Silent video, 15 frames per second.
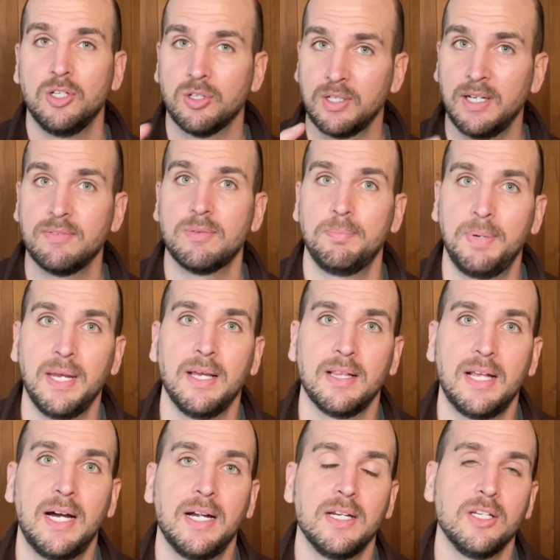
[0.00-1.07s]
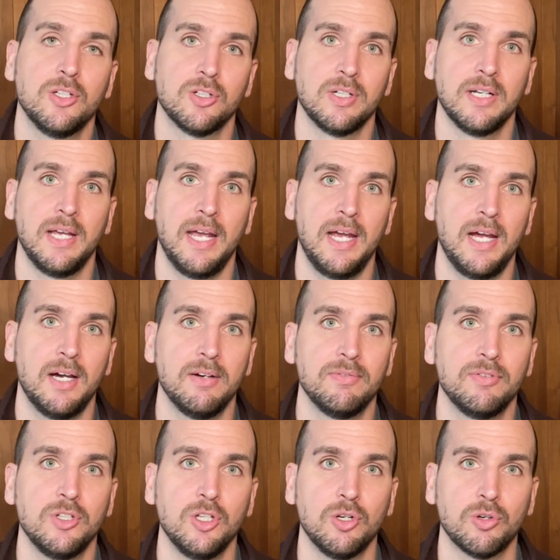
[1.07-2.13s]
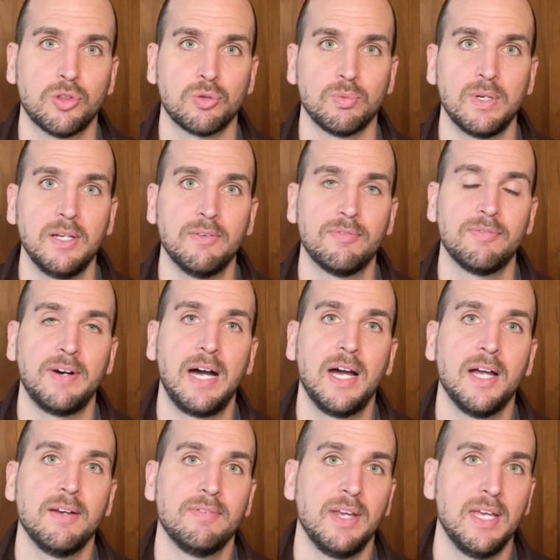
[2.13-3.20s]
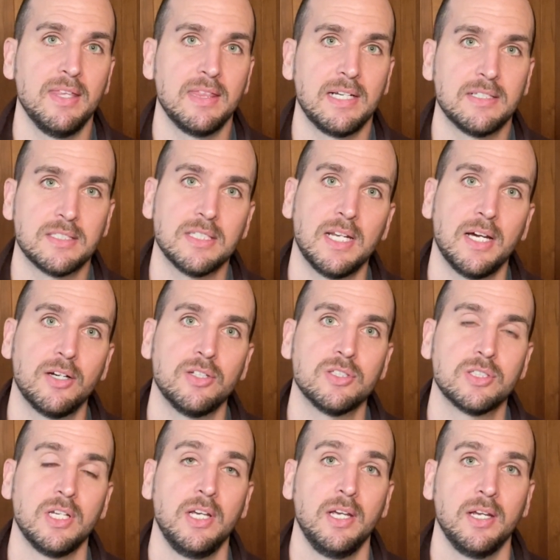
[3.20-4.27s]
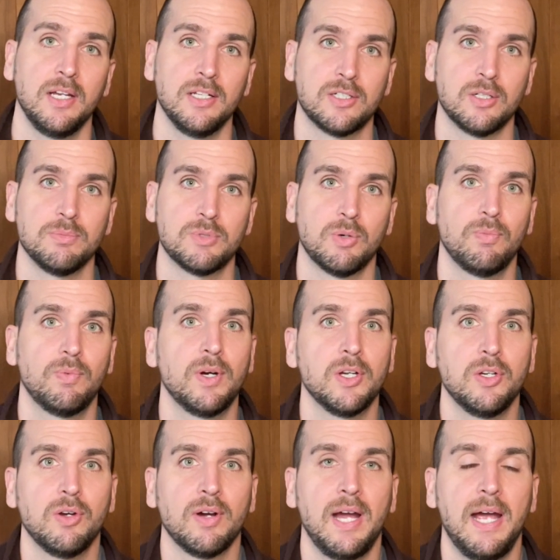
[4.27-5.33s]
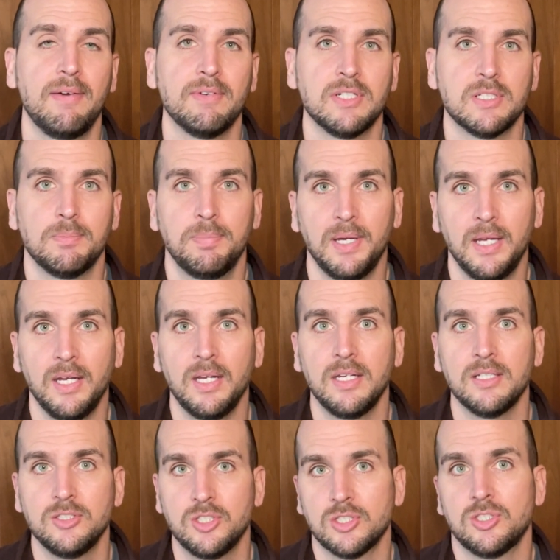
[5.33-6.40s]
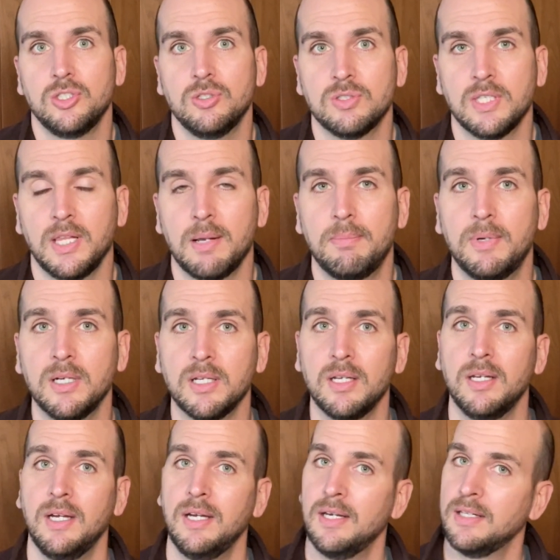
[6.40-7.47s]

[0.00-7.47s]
you're gonna have to pay a lot, and you're gonna have $3,000, $5,000, $8,000 in terms of what you're having to pay in just using that money.